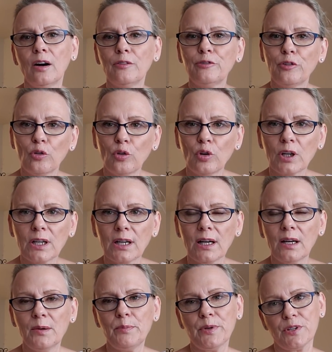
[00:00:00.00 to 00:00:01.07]
for
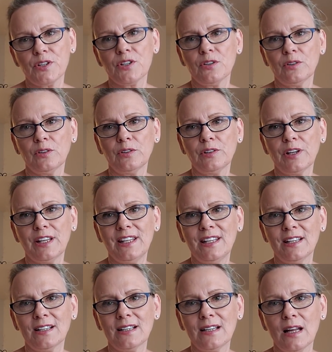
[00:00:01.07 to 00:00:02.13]
a personal
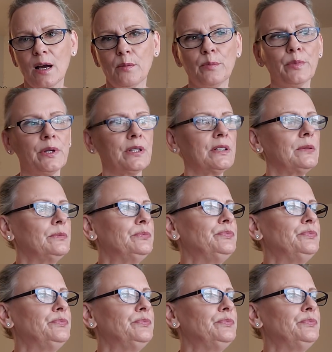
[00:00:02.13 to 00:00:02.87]
year number